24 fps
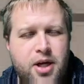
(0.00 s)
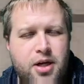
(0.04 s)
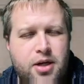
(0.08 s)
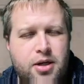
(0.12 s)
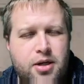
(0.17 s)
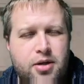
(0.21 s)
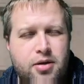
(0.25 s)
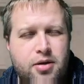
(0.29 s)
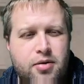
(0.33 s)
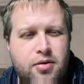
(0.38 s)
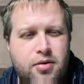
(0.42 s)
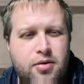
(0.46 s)
to
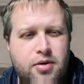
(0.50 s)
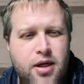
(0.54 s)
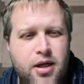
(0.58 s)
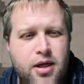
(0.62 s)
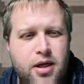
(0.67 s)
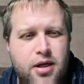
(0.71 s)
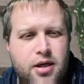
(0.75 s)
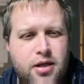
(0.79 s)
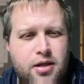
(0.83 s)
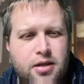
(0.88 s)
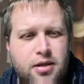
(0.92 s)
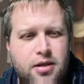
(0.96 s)
do
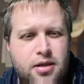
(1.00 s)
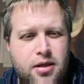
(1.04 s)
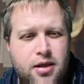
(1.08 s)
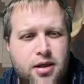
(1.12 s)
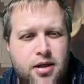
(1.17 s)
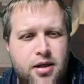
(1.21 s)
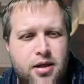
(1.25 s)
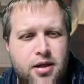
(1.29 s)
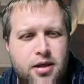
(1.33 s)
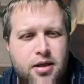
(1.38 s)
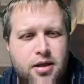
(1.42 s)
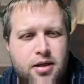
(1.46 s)
is,
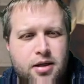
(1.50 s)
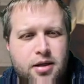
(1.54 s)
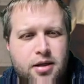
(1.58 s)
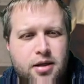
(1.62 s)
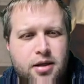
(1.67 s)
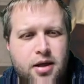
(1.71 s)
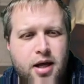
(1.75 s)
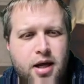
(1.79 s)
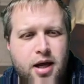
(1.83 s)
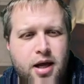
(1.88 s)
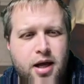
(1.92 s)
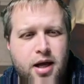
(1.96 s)
unless I
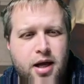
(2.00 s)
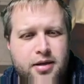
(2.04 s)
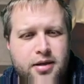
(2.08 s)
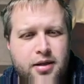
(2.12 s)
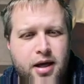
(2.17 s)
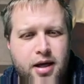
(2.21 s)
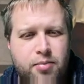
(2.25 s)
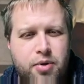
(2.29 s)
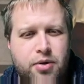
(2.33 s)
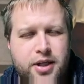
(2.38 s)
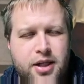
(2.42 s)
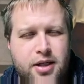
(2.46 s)
get
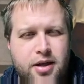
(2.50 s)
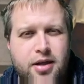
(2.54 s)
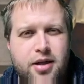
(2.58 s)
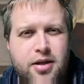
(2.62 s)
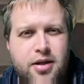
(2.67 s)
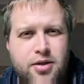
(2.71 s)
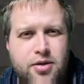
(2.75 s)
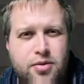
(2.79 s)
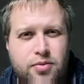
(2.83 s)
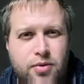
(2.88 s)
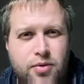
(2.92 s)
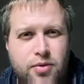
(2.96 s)
pulled into
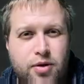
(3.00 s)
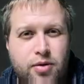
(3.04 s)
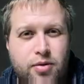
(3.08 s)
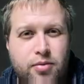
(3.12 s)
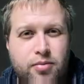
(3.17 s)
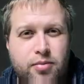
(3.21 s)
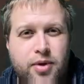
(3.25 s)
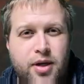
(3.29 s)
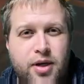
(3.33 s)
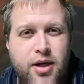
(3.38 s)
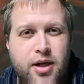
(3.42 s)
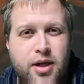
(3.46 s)
this
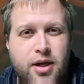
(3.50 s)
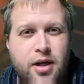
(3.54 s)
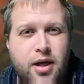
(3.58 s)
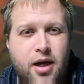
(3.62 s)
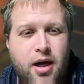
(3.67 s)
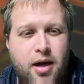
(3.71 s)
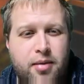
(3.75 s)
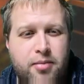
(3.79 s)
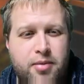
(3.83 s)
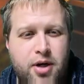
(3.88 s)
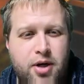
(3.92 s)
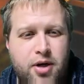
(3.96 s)
room,
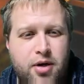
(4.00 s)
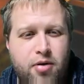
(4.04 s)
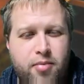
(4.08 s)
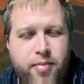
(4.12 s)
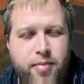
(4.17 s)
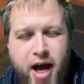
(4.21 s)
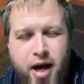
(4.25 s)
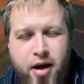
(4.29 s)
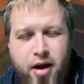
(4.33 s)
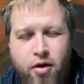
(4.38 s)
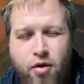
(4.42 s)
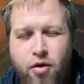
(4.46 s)
I'm going to go
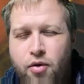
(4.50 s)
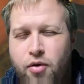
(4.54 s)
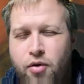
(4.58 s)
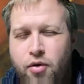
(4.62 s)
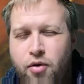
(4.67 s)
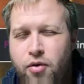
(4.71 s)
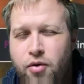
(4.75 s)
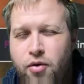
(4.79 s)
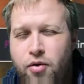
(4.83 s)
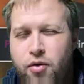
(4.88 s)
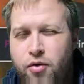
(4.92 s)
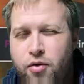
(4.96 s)
back
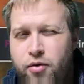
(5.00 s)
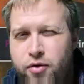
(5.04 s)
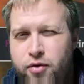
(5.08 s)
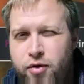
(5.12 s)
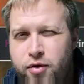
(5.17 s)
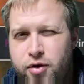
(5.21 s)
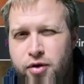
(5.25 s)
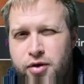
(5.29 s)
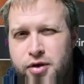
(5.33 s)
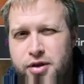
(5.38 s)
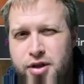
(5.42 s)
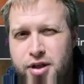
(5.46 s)
over to the
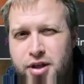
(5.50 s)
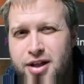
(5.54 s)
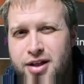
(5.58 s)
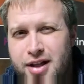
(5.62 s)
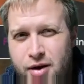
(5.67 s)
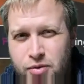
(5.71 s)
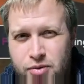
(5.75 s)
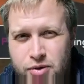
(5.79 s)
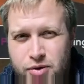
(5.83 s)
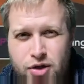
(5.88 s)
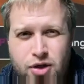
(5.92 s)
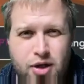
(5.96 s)

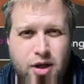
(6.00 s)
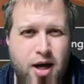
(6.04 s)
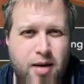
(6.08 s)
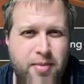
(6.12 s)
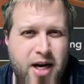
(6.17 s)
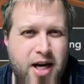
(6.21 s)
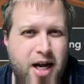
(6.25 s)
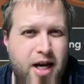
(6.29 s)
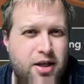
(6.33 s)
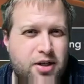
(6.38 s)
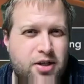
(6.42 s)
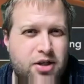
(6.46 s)
lounge on my
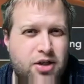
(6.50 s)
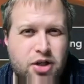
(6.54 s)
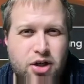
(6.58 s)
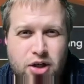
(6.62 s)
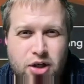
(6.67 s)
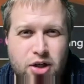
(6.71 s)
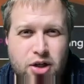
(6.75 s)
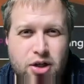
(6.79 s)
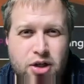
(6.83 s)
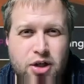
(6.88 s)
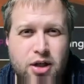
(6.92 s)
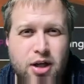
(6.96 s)
next
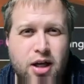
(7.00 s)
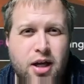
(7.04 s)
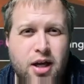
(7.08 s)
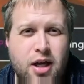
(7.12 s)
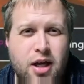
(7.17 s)
turn,